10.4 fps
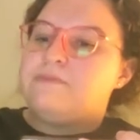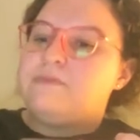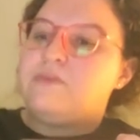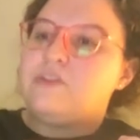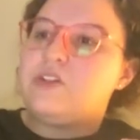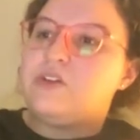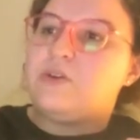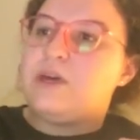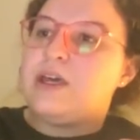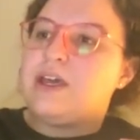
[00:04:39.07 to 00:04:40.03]

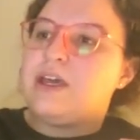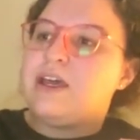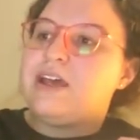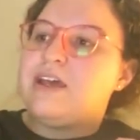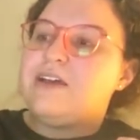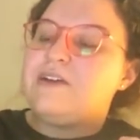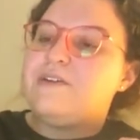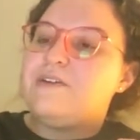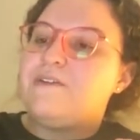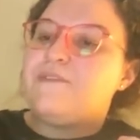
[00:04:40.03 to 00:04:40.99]
so
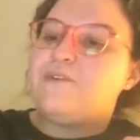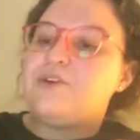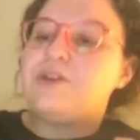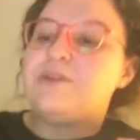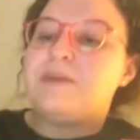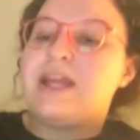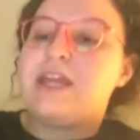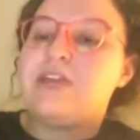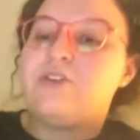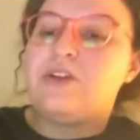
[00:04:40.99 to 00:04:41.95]
for
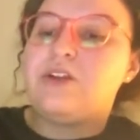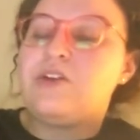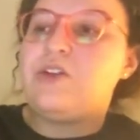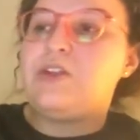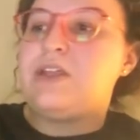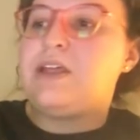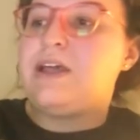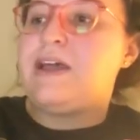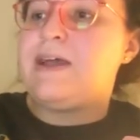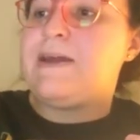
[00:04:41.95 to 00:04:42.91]
my critical
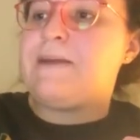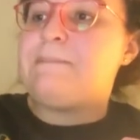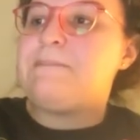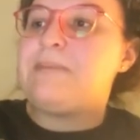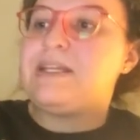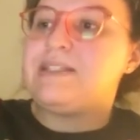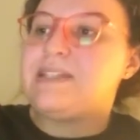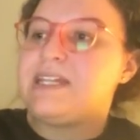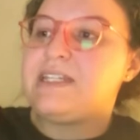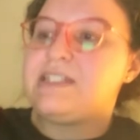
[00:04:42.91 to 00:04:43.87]
um,
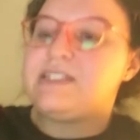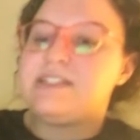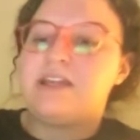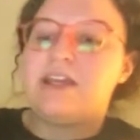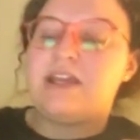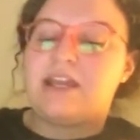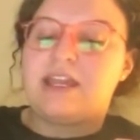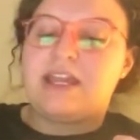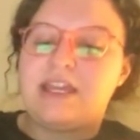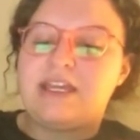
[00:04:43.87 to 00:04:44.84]
incident,
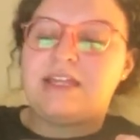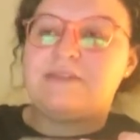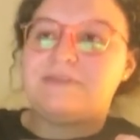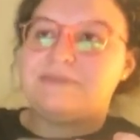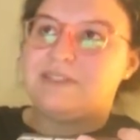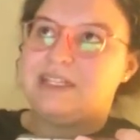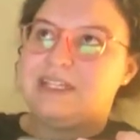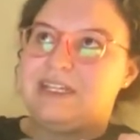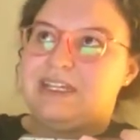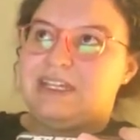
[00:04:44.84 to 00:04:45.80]
I
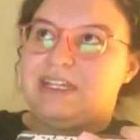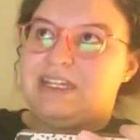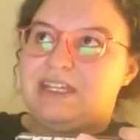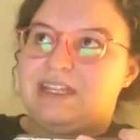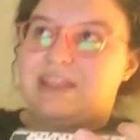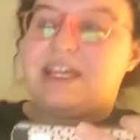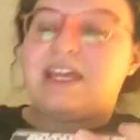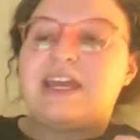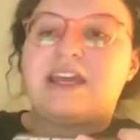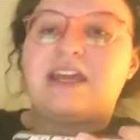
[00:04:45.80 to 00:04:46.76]

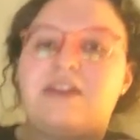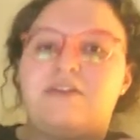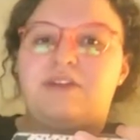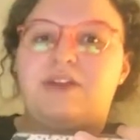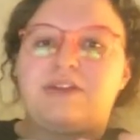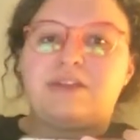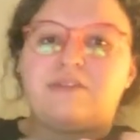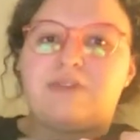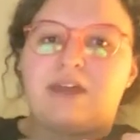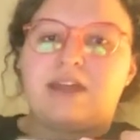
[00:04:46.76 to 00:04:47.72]
think I kind of failed in the
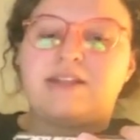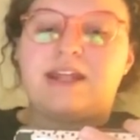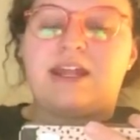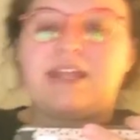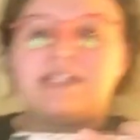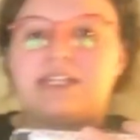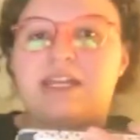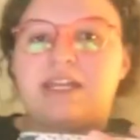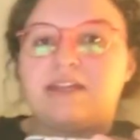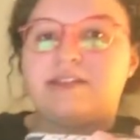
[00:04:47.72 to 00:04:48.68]
fact that I
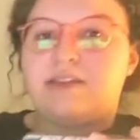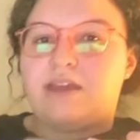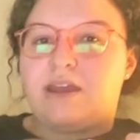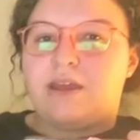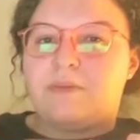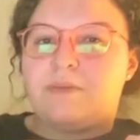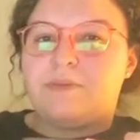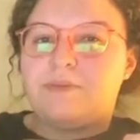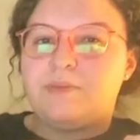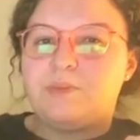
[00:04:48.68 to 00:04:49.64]
didn't um,
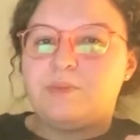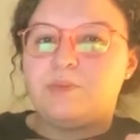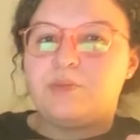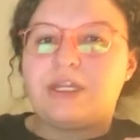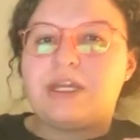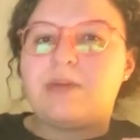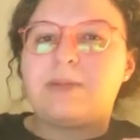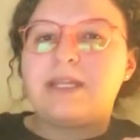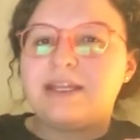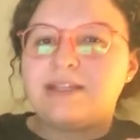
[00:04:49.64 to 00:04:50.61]
bring up
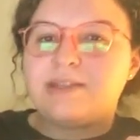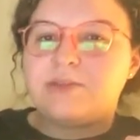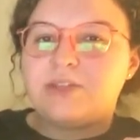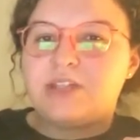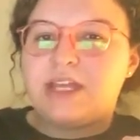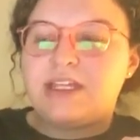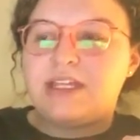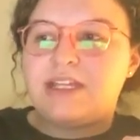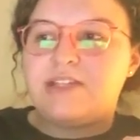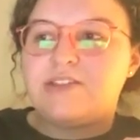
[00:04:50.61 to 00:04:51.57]
any
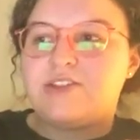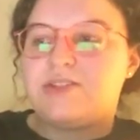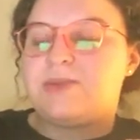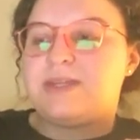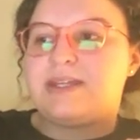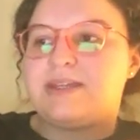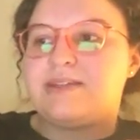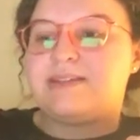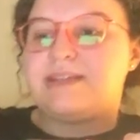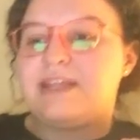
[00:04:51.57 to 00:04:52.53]
exceptionalities just
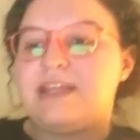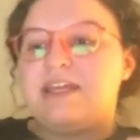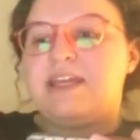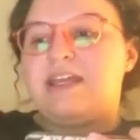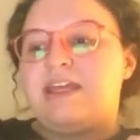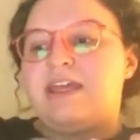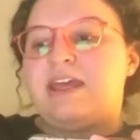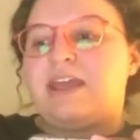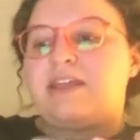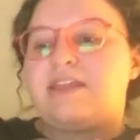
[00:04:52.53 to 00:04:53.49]
because
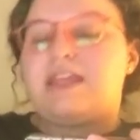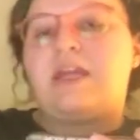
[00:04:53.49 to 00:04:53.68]
I think it